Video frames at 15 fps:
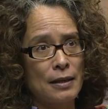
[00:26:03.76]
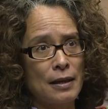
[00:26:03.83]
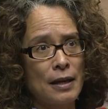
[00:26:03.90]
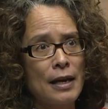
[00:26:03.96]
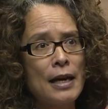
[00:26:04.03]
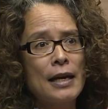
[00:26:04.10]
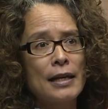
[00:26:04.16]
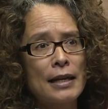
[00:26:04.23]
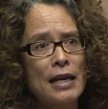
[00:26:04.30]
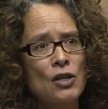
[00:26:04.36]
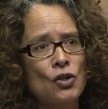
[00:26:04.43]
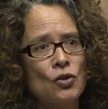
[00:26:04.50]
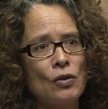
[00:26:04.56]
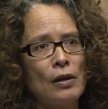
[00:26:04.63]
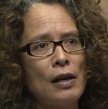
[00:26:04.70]
at a
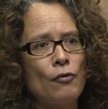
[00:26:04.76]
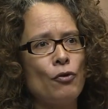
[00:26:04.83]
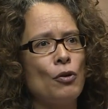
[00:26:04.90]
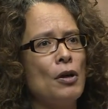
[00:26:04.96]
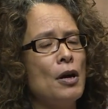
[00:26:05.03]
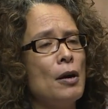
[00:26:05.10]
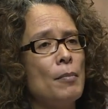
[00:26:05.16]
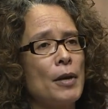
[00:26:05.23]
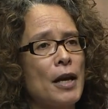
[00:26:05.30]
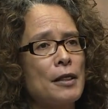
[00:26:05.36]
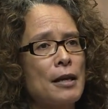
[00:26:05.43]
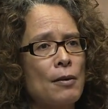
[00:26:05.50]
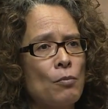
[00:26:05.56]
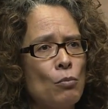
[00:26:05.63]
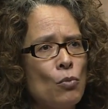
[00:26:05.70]
national level, but I
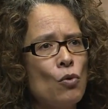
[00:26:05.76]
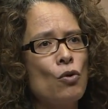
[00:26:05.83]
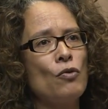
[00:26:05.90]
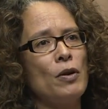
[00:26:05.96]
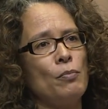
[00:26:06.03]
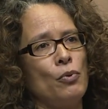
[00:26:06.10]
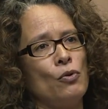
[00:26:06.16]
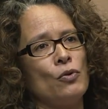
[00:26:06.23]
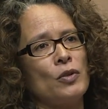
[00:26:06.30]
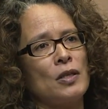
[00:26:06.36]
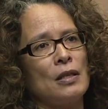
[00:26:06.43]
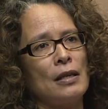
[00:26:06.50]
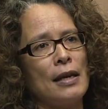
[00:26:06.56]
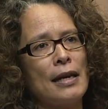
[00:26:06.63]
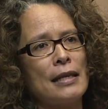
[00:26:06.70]
think more
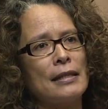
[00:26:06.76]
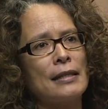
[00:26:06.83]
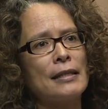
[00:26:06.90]
importantly,